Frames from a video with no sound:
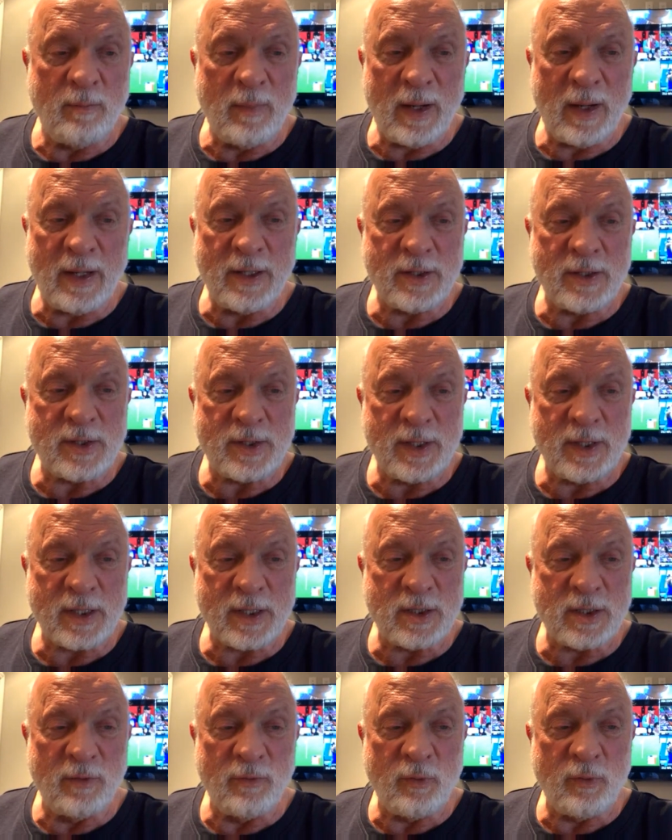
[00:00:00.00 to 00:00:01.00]

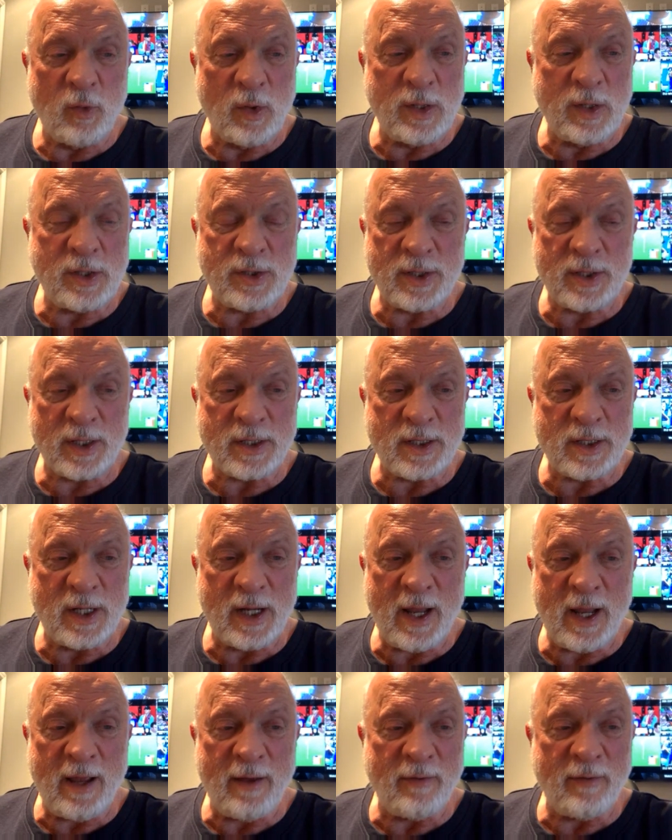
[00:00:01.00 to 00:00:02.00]
-6 and
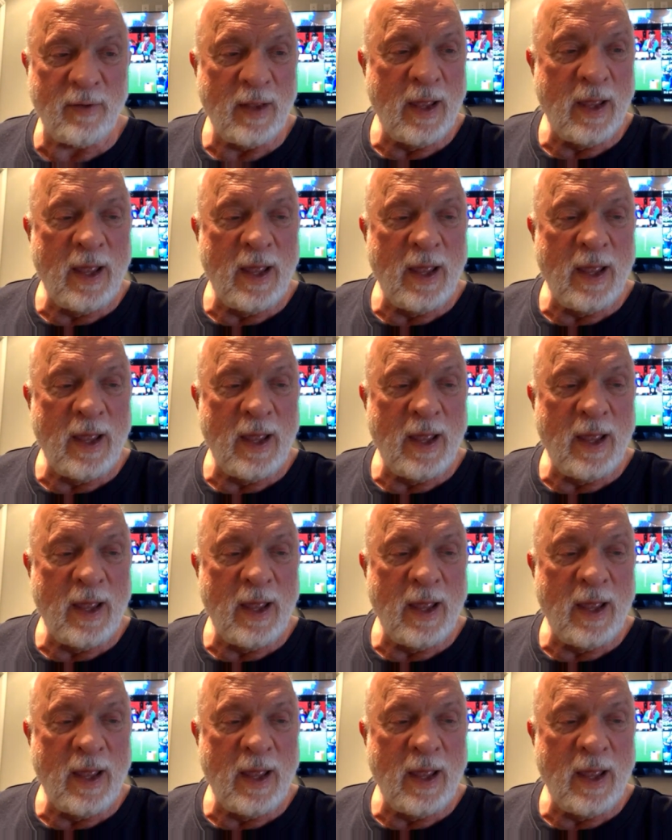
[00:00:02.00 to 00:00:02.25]
46.5.